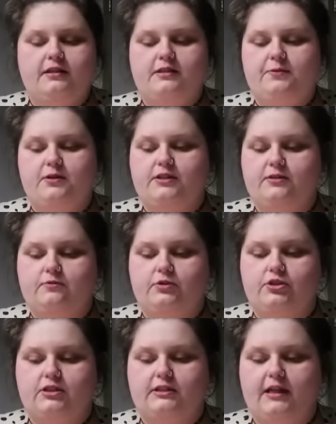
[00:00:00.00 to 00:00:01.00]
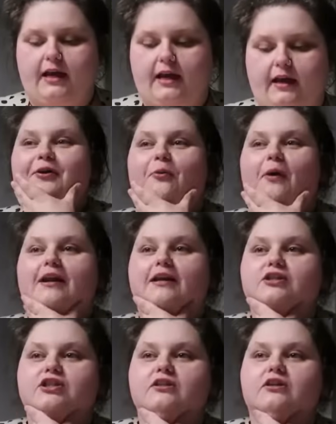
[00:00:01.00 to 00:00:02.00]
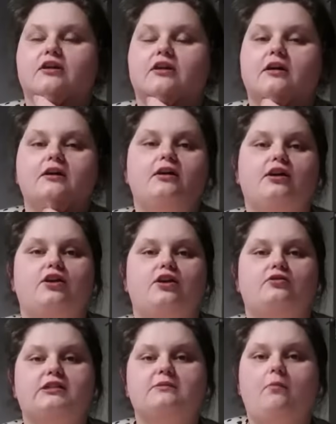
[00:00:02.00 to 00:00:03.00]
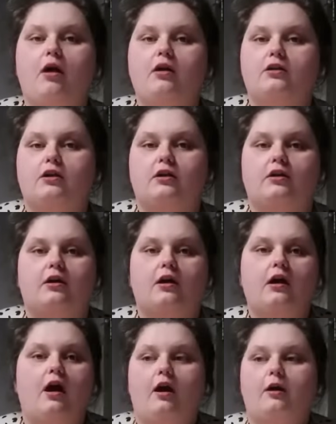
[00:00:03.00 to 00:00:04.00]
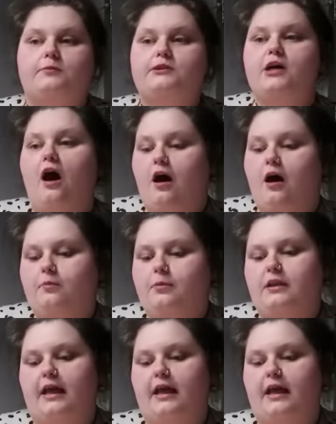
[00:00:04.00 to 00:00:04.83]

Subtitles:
This person was just like, why does she look, you know, smaller up top?